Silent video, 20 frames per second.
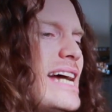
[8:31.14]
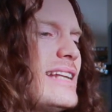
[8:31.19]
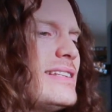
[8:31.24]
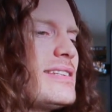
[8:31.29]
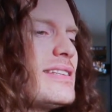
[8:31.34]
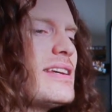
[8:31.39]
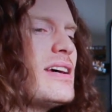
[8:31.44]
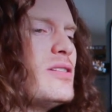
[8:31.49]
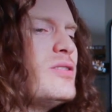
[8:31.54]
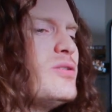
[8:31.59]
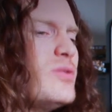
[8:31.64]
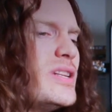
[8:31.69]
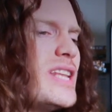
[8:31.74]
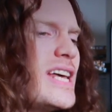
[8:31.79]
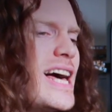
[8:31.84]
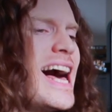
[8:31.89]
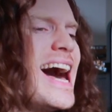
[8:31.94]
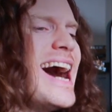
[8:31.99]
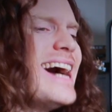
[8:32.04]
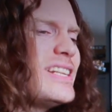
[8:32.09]
So
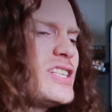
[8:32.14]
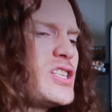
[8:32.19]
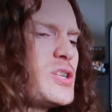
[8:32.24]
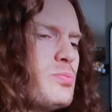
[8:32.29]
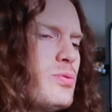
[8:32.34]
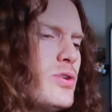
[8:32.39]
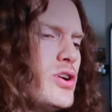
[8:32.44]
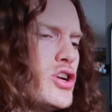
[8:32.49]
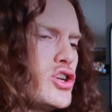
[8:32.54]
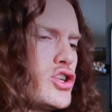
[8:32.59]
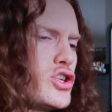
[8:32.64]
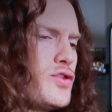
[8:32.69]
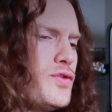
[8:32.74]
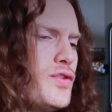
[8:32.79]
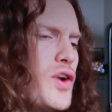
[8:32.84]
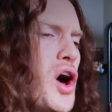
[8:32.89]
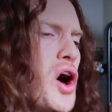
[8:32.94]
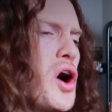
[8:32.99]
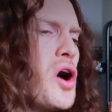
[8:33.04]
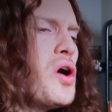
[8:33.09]
the hot springs
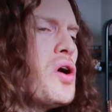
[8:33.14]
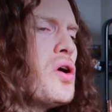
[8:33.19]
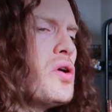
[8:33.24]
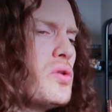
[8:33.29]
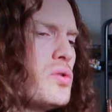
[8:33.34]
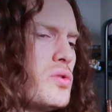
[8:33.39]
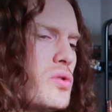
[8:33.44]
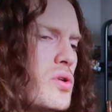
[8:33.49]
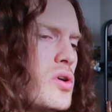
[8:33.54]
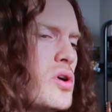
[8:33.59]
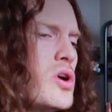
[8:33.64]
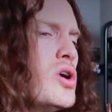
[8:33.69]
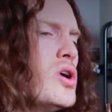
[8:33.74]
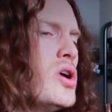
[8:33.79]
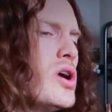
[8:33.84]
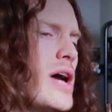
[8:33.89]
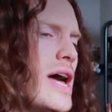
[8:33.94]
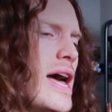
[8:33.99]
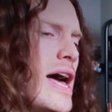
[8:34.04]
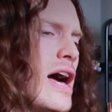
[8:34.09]
flow,
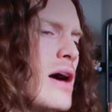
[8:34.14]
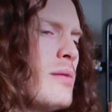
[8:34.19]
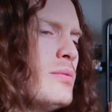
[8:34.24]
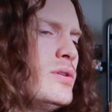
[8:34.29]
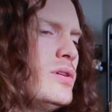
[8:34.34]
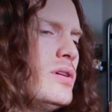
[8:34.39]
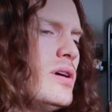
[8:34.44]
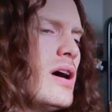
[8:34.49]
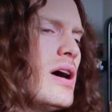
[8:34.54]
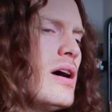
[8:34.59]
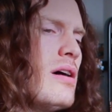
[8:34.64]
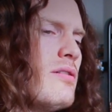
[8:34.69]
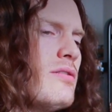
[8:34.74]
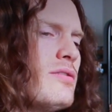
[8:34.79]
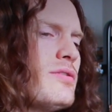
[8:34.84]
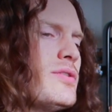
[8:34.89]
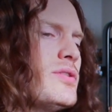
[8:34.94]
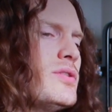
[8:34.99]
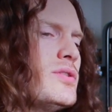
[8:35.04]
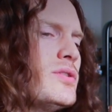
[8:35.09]
and all
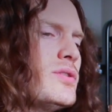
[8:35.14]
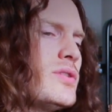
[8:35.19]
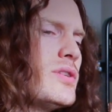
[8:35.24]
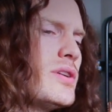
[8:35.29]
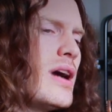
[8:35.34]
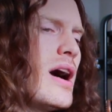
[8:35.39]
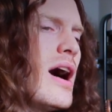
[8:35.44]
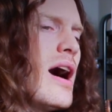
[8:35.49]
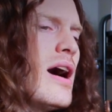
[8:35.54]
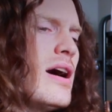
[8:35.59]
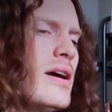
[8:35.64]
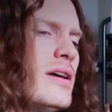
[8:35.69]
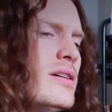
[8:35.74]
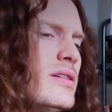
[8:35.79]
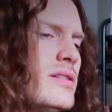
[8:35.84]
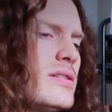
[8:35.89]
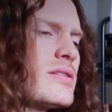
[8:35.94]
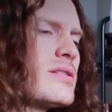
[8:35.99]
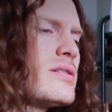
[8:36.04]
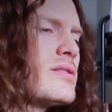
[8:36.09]
of the gods